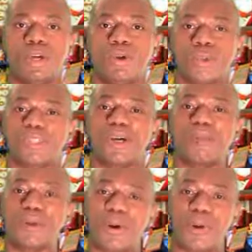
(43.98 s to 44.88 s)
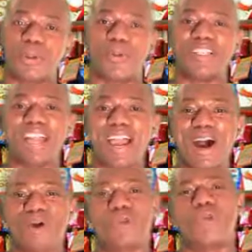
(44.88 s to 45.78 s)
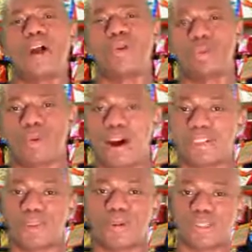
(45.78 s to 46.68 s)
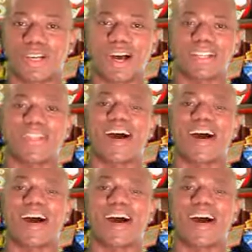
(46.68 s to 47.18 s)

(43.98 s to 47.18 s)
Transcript: What's up, y'all? You are now rocking with Brian's Co-signs.